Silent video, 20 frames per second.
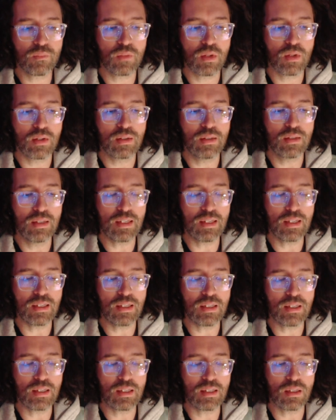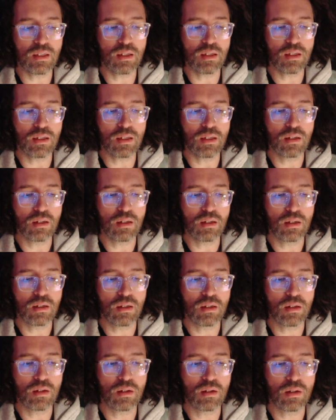the
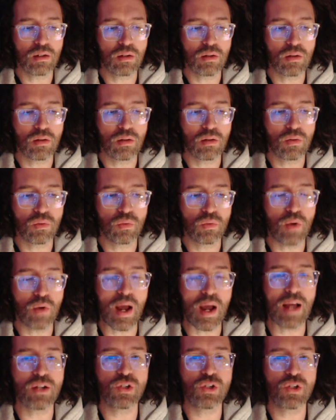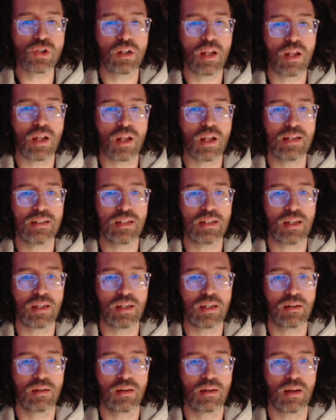
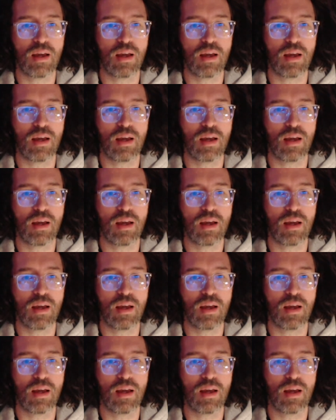rationalizing